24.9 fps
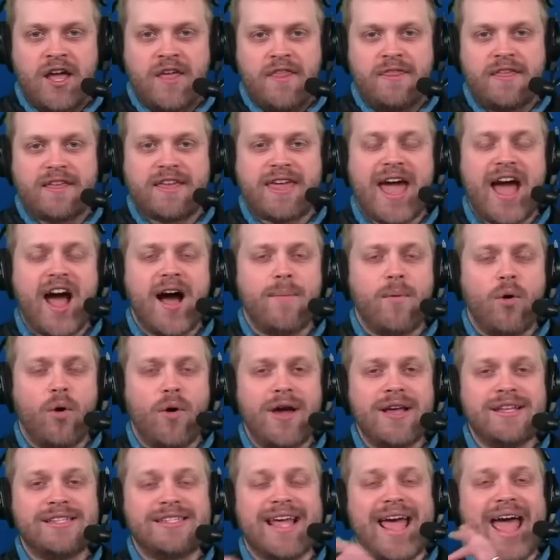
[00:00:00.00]
The
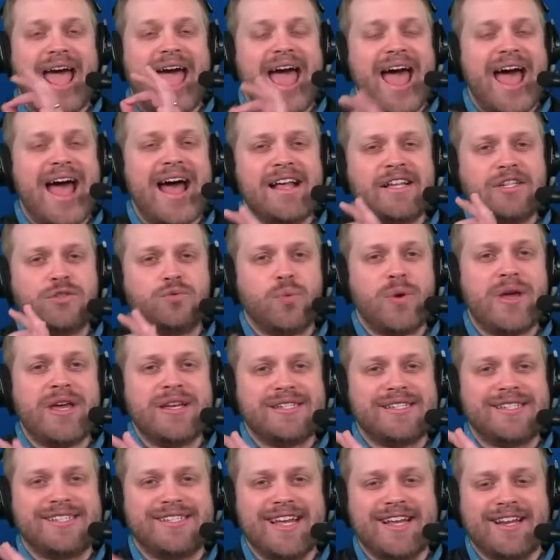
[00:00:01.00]
Cowboys, as we
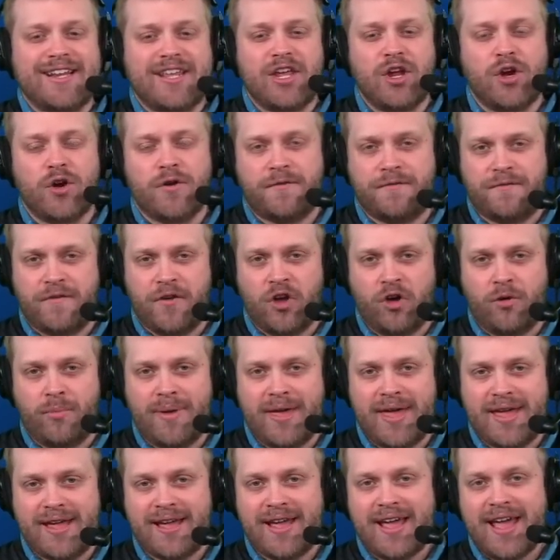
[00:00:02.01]
sit here
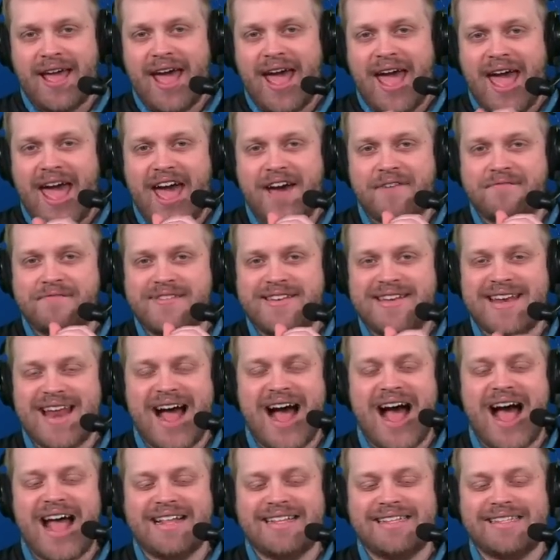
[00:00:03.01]
filming, have
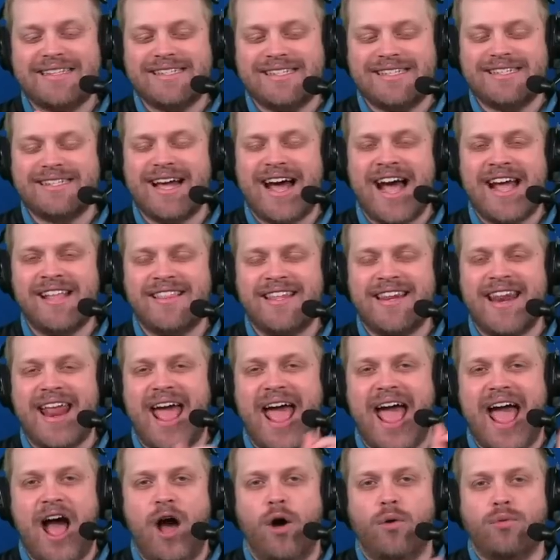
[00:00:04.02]
not signed an
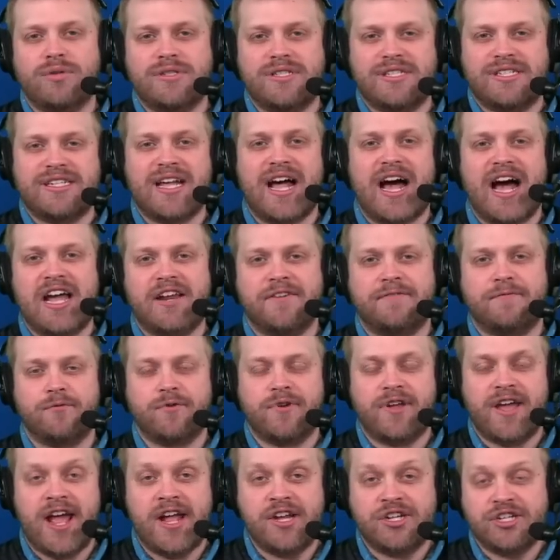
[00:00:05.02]
outside
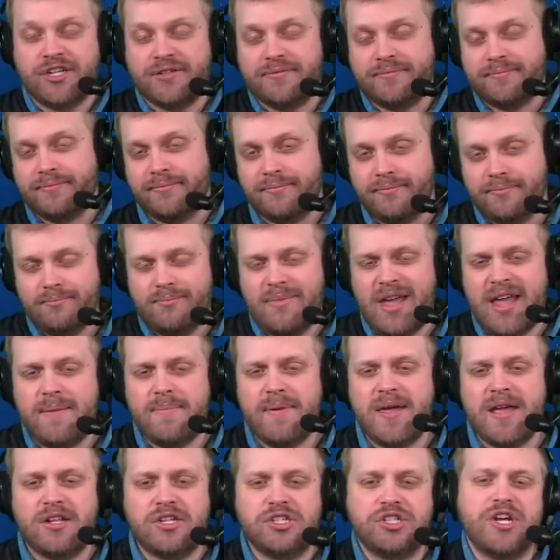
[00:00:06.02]
free agent.
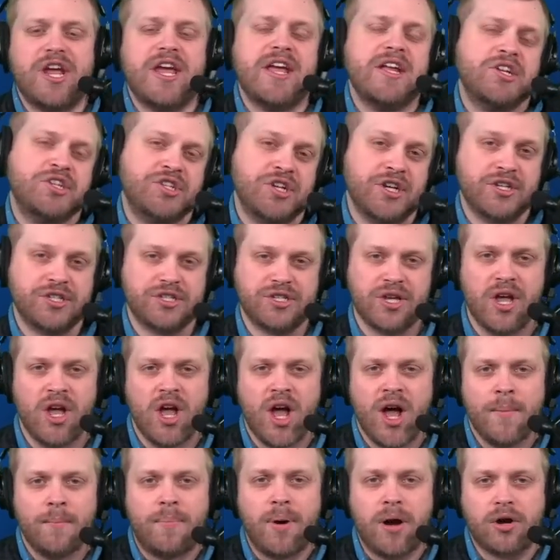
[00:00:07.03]
Maybe it changes.
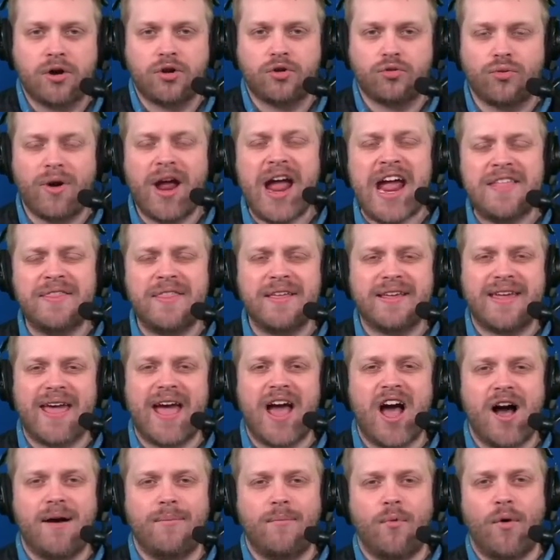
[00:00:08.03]
But grade the
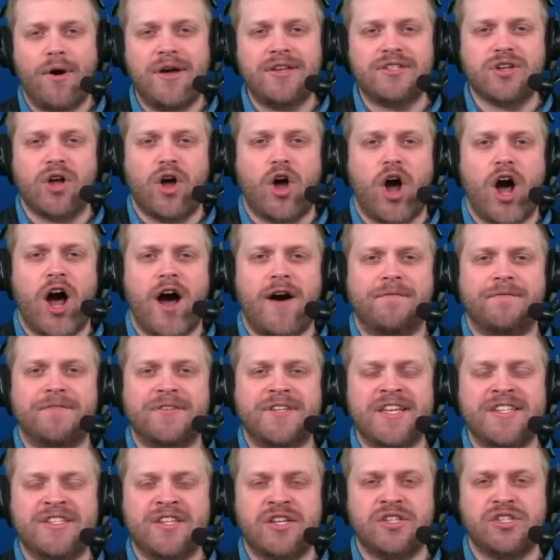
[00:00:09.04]
Cowboys
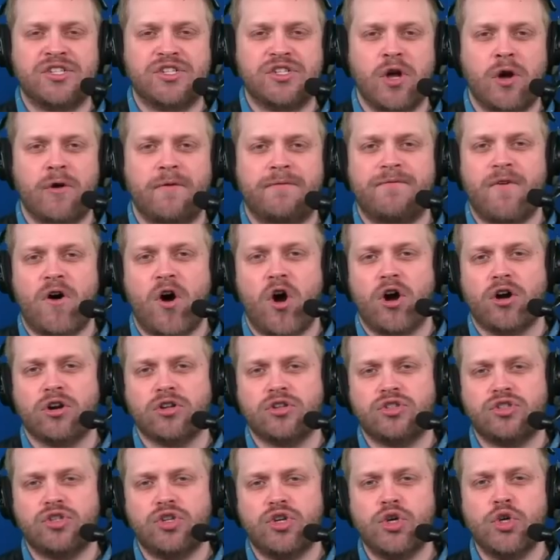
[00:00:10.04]
offseason so far.
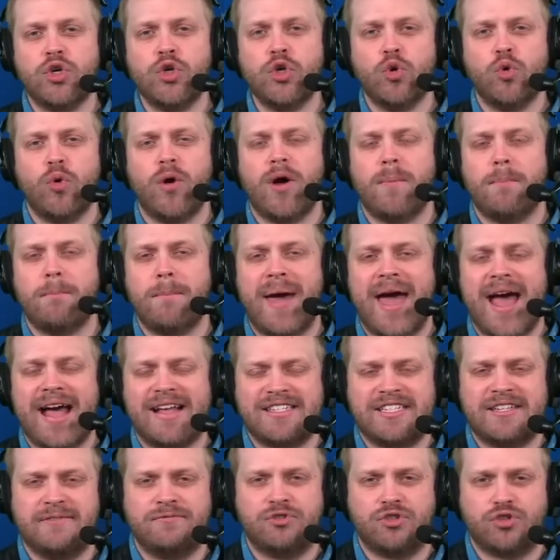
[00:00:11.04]
Two
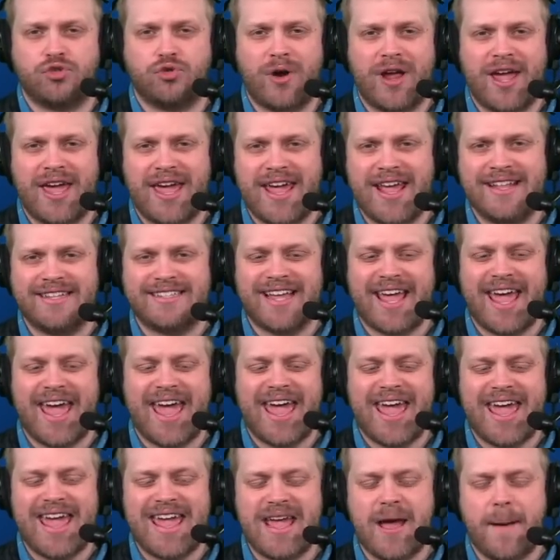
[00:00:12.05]
massive trades
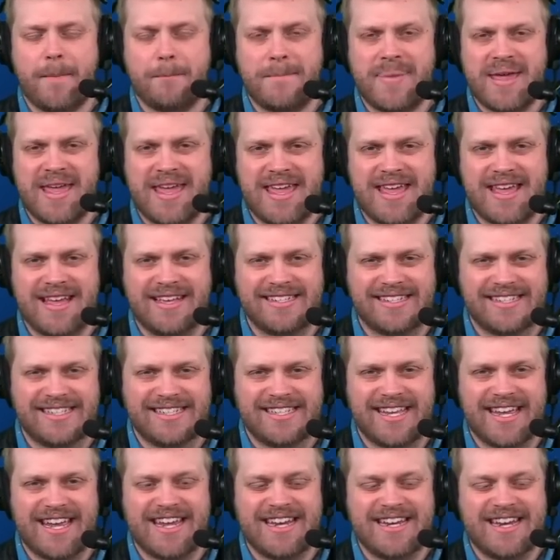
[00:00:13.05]
A, B,
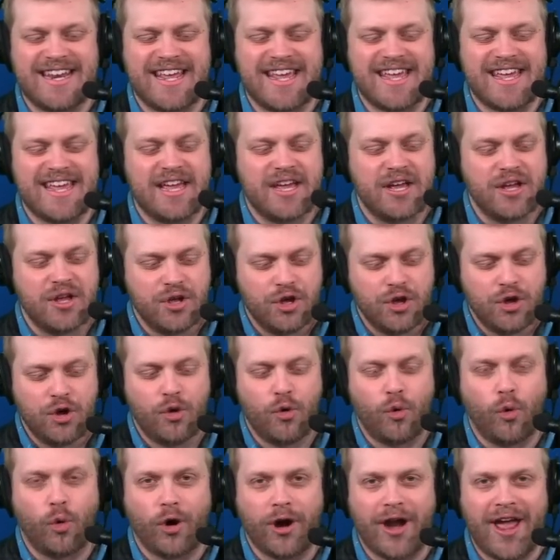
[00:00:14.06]
C, D,
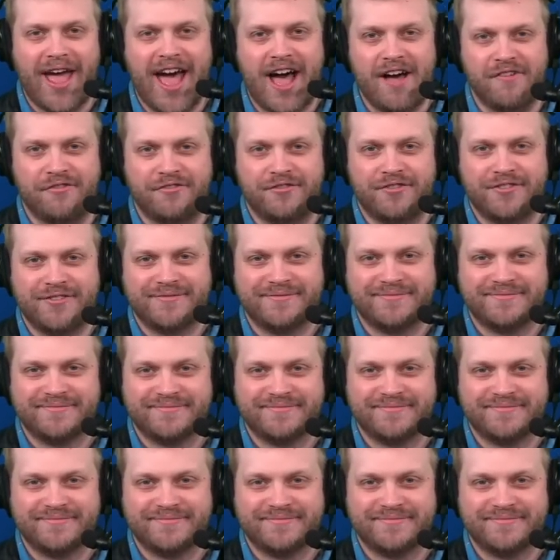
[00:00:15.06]
or F.